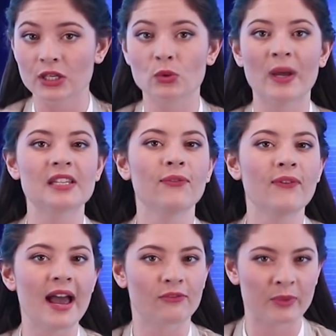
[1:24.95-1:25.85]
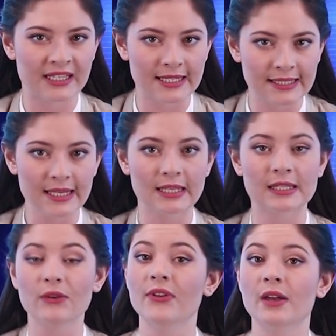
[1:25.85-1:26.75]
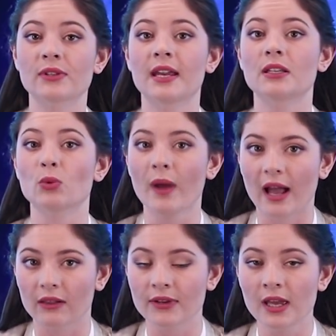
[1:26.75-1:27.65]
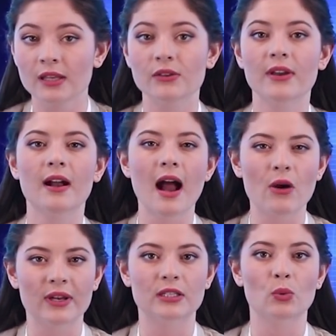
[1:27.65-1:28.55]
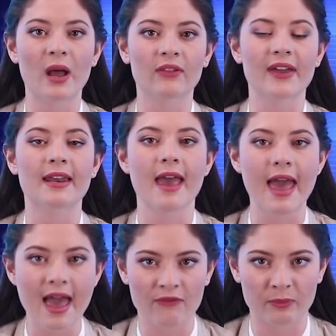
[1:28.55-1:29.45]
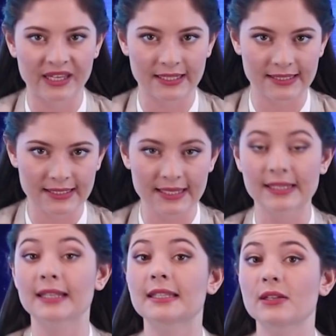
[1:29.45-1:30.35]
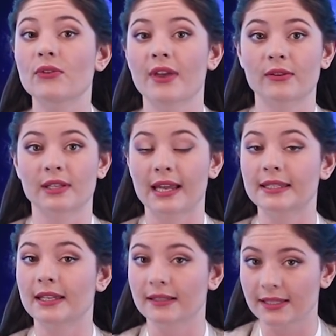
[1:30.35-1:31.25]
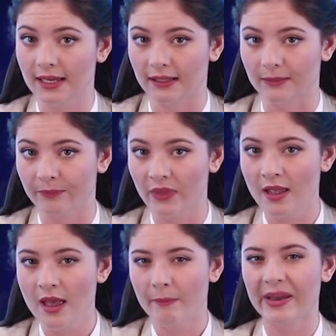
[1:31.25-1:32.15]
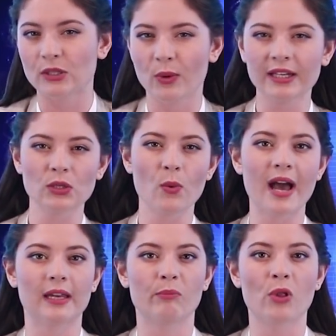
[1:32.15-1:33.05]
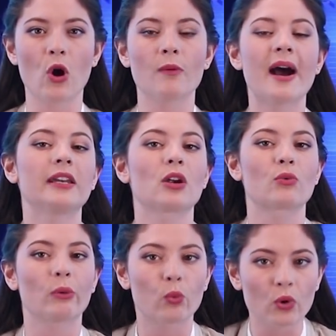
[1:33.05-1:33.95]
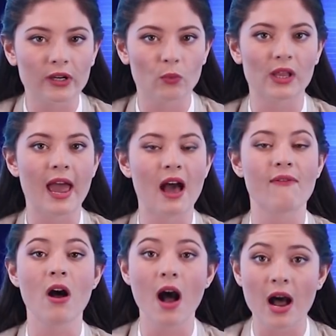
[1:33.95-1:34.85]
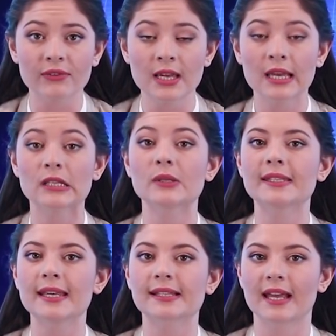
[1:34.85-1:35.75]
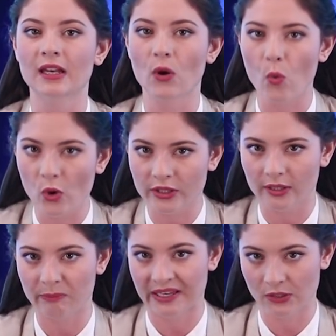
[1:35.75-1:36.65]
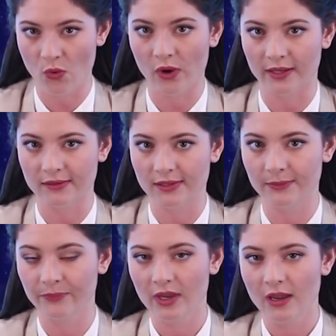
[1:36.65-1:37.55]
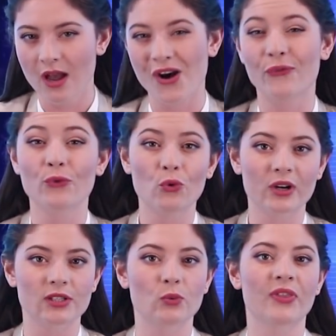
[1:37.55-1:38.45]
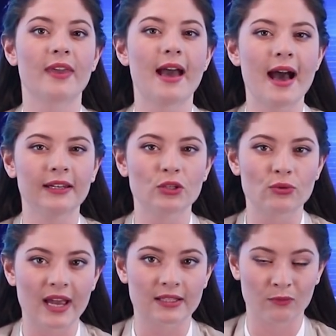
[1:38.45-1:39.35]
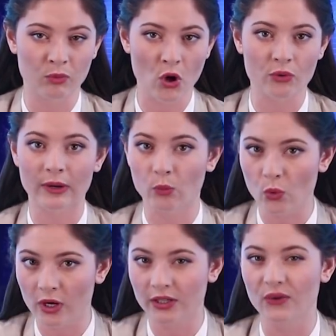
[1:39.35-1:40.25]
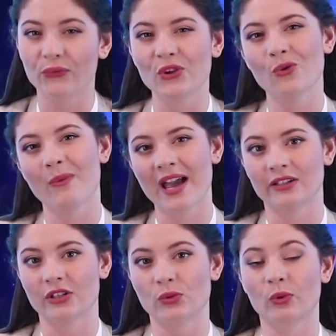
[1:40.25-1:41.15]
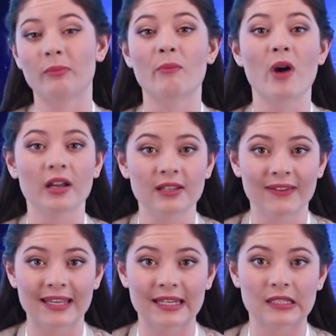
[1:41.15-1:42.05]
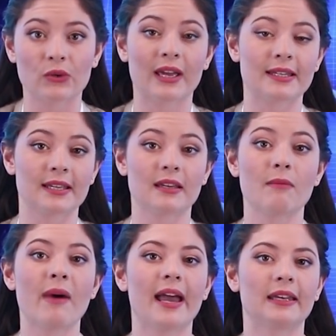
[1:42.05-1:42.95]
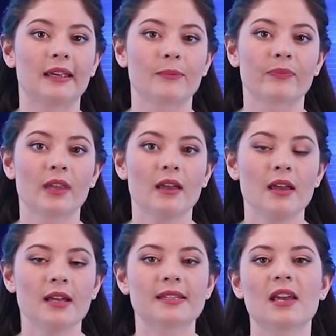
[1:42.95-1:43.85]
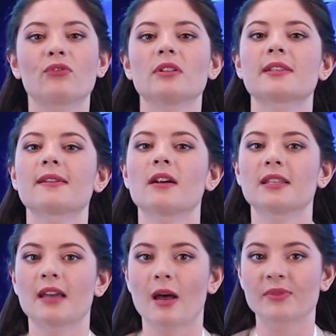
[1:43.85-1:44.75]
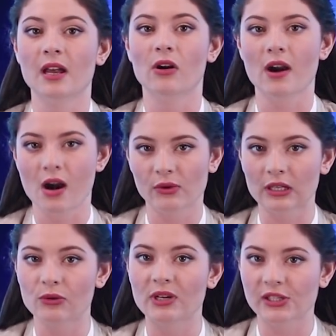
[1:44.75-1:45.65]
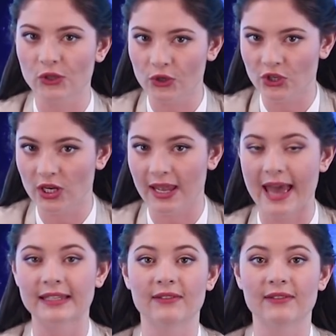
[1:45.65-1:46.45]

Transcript: to 25 BTC in 2012 to the current 12.5 BTC since 2016. By 2020, block mining reward will have halved to 6.25 Bitcoins. Of course, with the unattractive block reward, few miners would be motivated to continue mining. Several startups are currently researching and